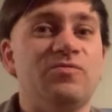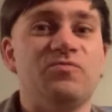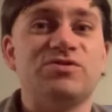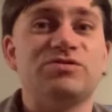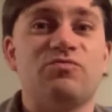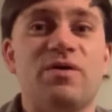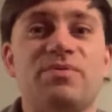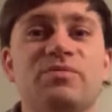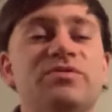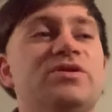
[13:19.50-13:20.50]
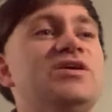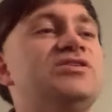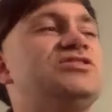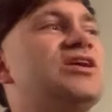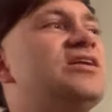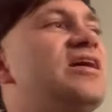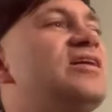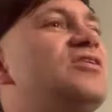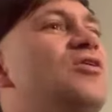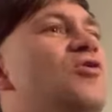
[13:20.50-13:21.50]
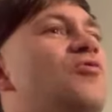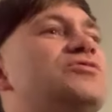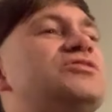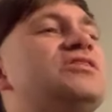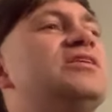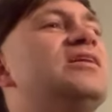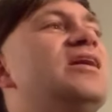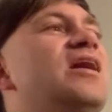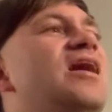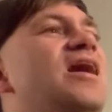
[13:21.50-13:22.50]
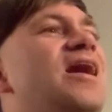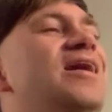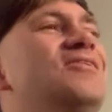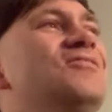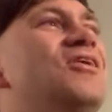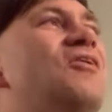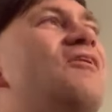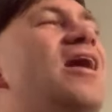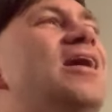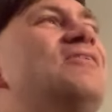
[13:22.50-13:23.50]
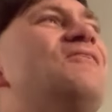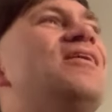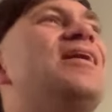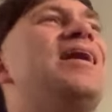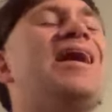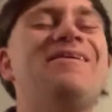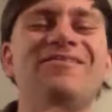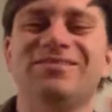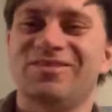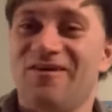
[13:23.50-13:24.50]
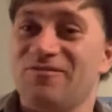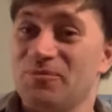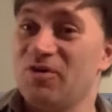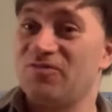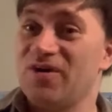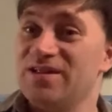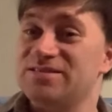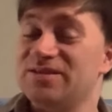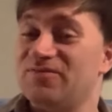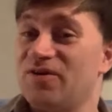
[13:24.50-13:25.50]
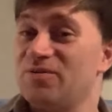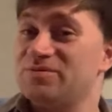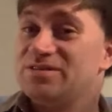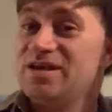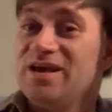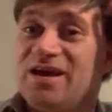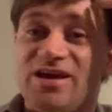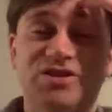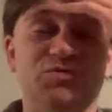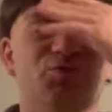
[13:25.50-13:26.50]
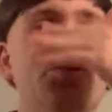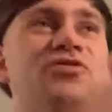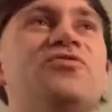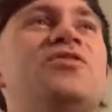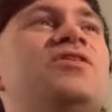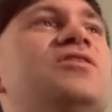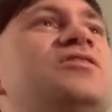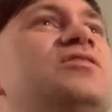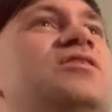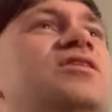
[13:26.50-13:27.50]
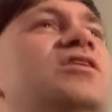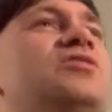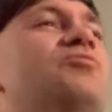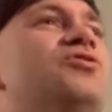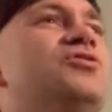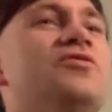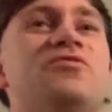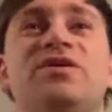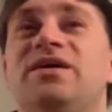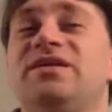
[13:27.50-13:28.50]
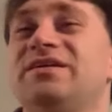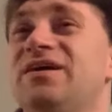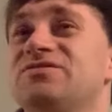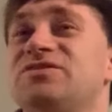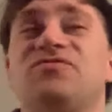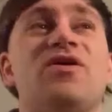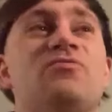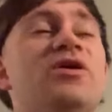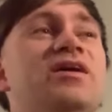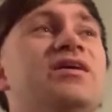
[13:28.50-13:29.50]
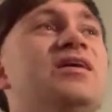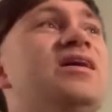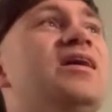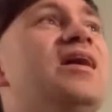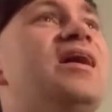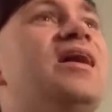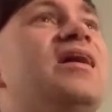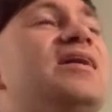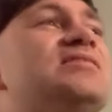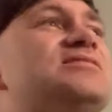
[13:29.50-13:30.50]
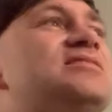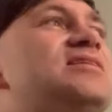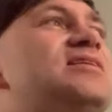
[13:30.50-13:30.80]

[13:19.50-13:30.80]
reasons why people need Jedi or something. I don't know. I, I would love more fantasy films in the world of in the world of in a galaxy far away, because